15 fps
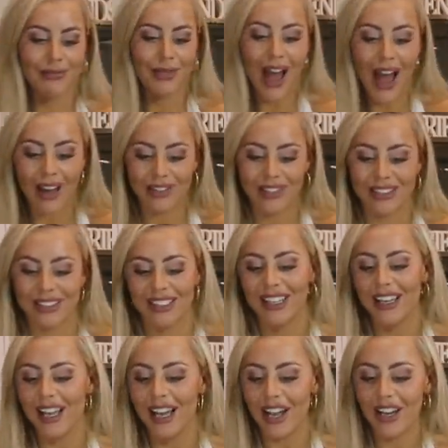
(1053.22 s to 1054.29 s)

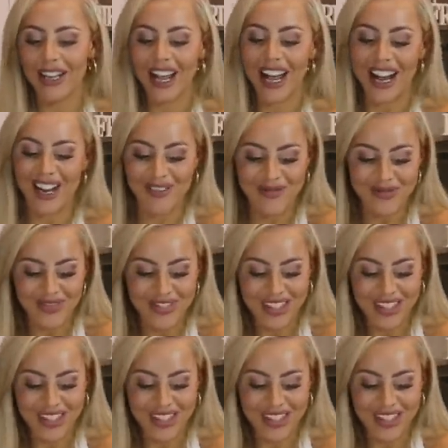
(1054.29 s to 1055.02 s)
maths! Okay.